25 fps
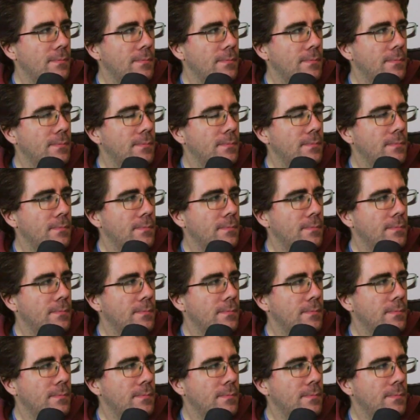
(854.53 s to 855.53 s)

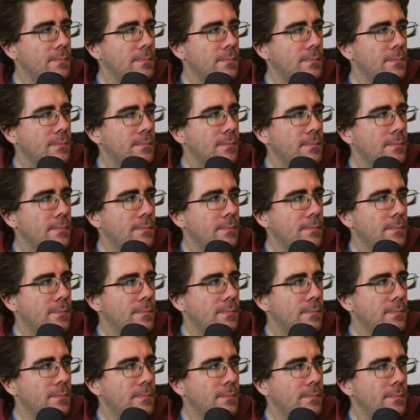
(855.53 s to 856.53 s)

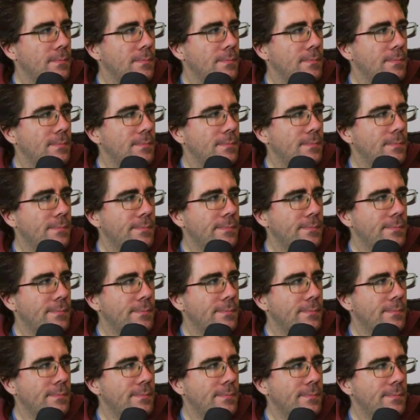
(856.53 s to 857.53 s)

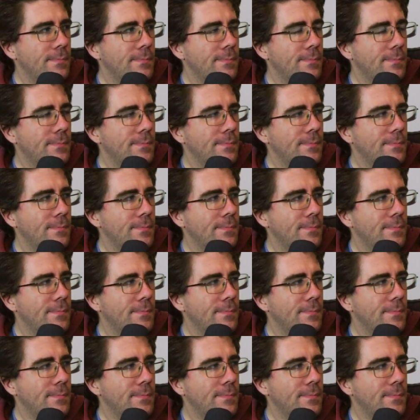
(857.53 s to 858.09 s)
(silent)